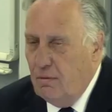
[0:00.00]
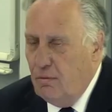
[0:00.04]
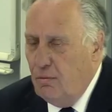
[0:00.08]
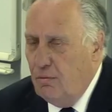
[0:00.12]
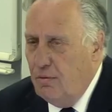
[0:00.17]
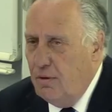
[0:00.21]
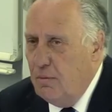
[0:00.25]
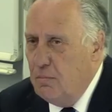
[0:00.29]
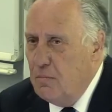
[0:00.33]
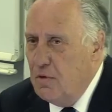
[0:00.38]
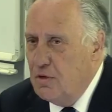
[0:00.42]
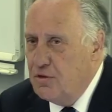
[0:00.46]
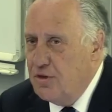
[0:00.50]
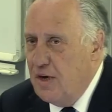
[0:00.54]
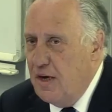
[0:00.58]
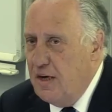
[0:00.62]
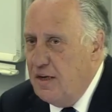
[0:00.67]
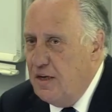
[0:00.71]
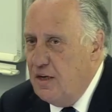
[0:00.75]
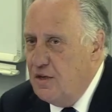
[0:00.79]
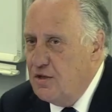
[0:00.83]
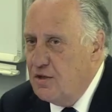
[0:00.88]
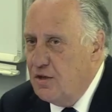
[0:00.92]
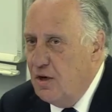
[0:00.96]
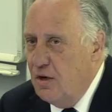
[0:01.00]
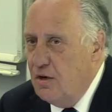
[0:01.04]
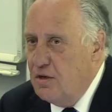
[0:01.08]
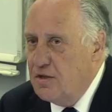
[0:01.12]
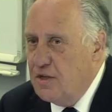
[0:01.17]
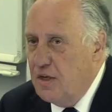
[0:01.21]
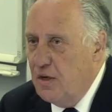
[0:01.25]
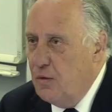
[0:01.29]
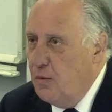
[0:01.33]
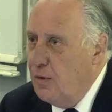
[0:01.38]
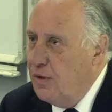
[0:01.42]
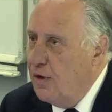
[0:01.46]
Do you think Mercedes is going to
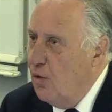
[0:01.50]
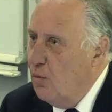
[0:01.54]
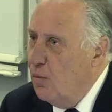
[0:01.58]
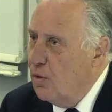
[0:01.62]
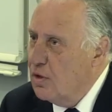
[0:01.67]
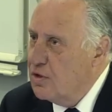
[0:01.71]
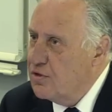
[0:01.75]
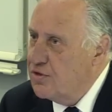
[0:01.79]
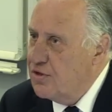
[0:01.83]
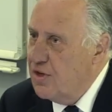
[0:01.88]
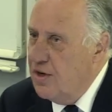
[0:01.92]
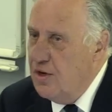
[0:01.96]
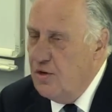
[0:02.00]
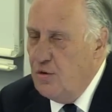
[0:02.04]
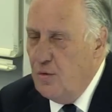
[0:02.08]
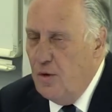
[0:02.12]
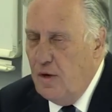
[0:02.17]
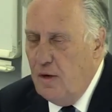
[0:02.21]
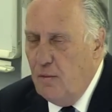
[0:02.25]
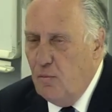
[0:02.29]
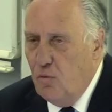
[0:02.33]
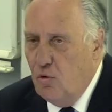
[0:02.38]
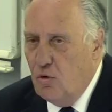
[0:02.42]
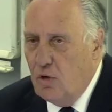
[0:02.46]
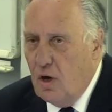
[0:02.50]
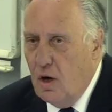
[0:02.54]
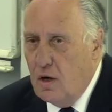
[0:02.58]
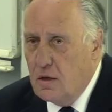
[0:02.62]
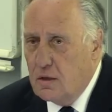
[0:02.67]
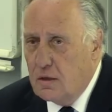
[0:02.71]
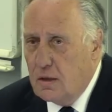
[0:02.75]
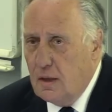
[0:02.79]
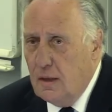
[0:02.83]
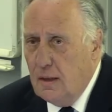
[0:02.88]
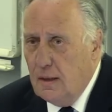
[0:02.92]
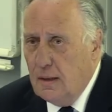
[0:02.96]
say, we don't want to send you any more
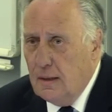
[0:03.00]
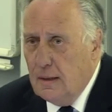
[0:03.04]
cars?